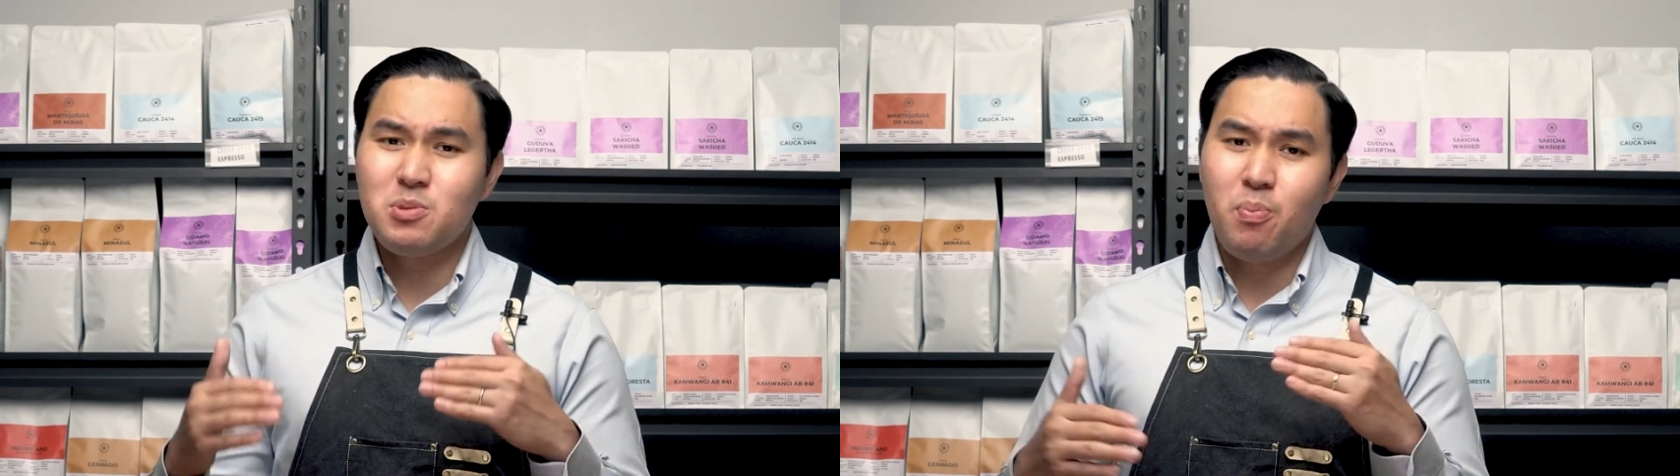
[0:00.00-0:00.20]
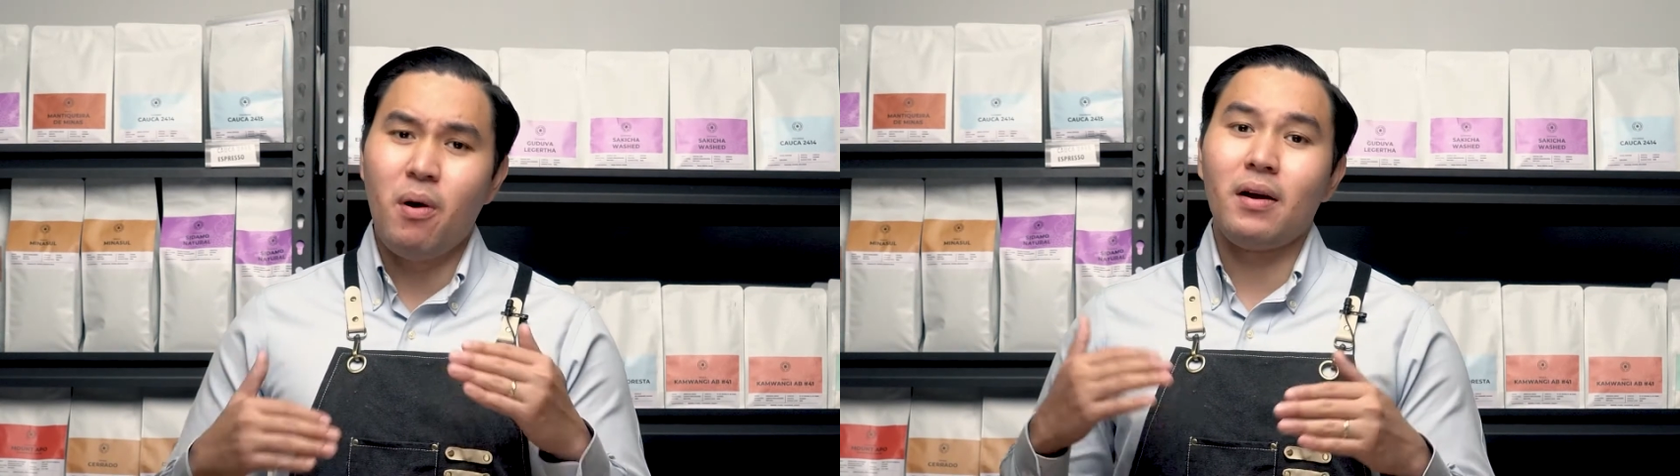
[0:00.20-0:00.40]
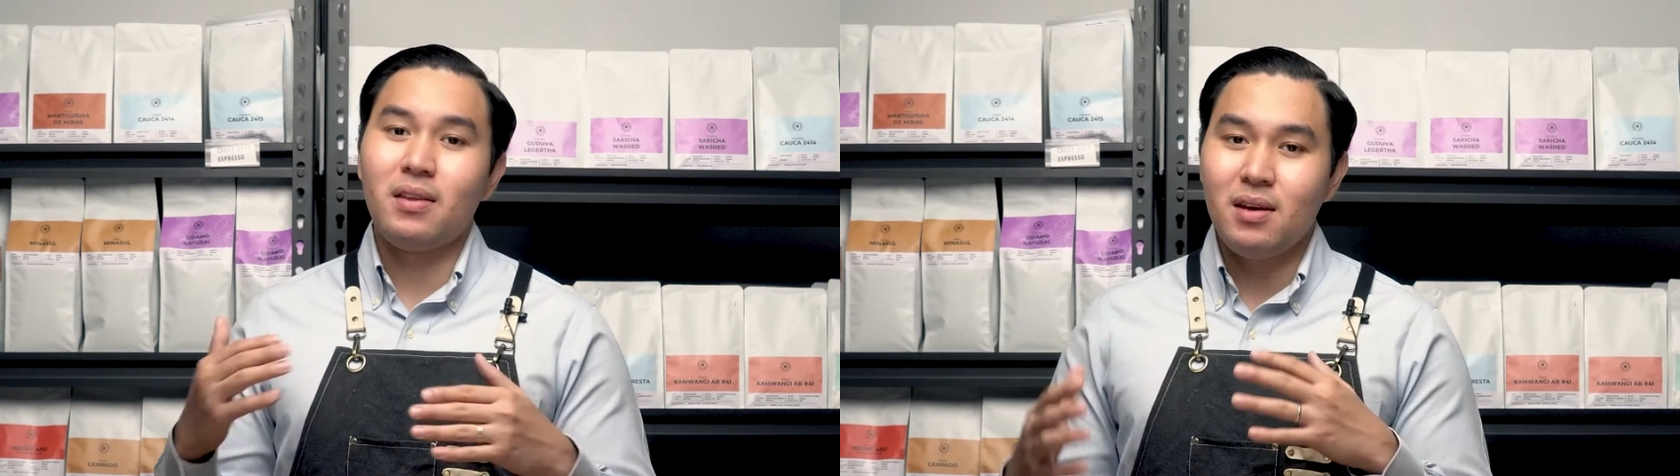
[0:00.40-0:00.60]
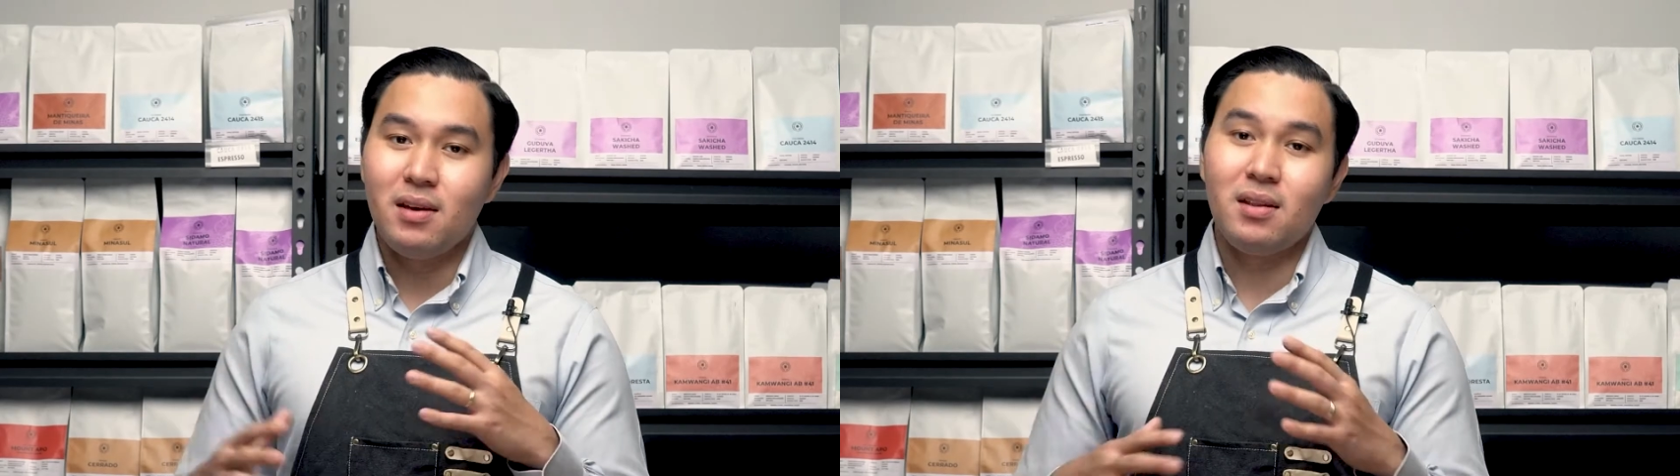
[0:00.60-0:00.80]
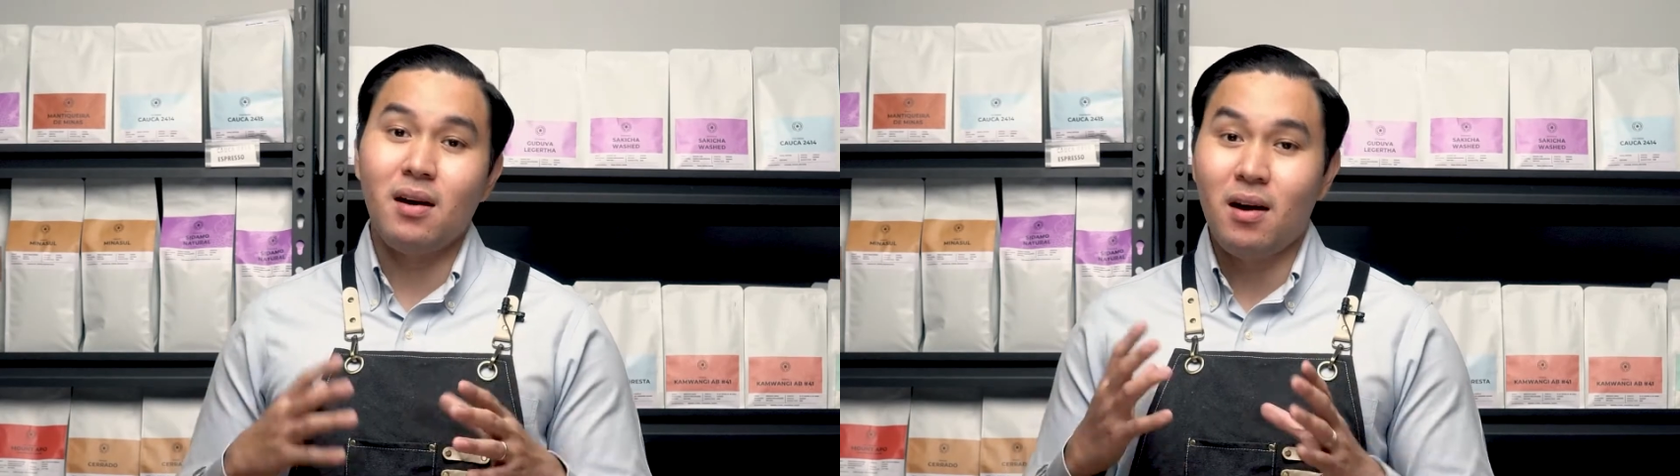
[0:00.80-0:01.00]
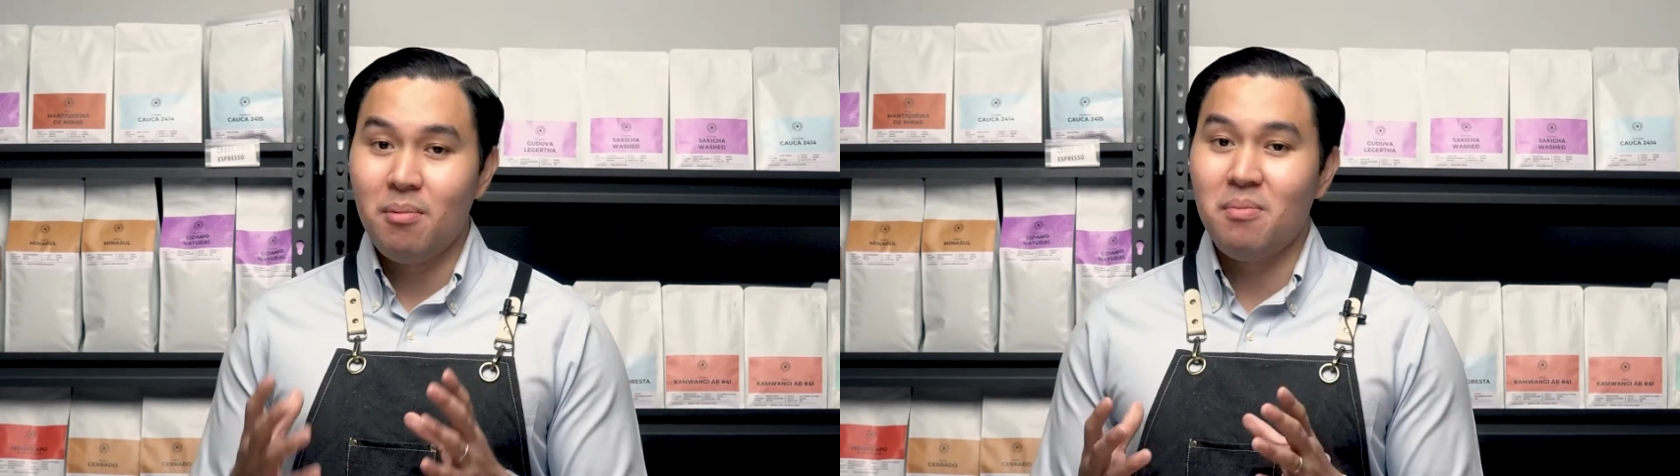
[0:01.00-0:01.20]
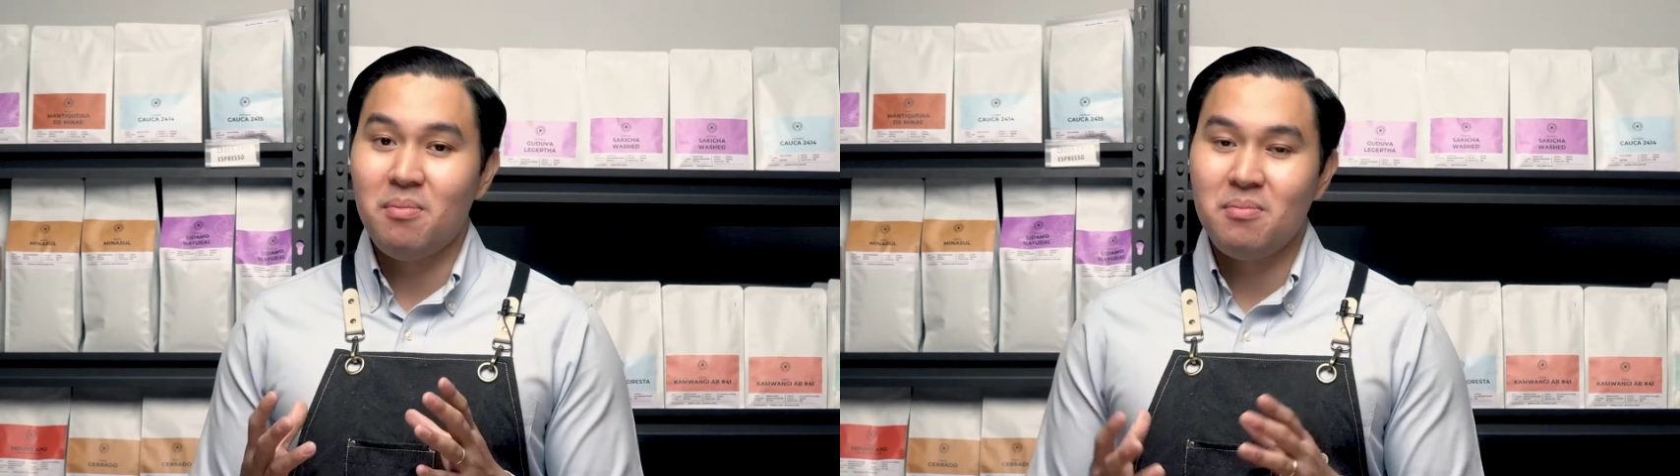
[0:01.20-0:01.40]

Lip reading: party in the cup.